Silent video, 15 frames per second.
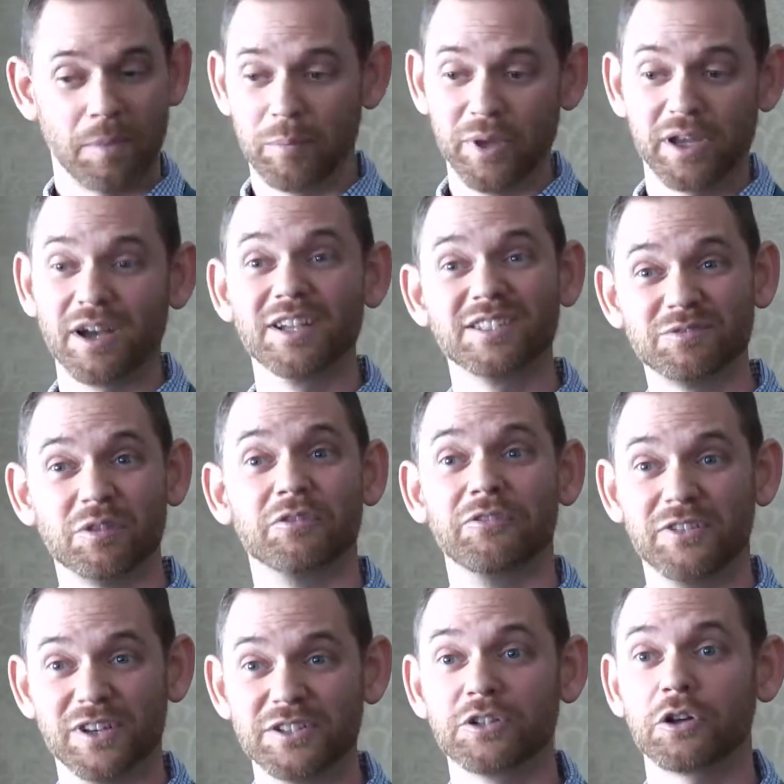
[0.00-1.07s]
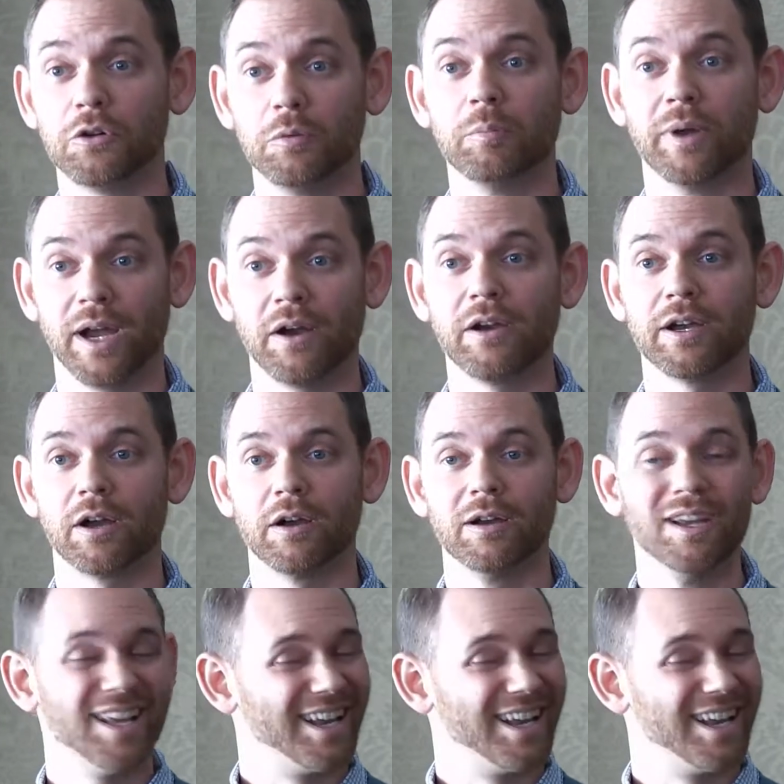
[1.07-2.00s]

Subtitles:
because of a physical barrier.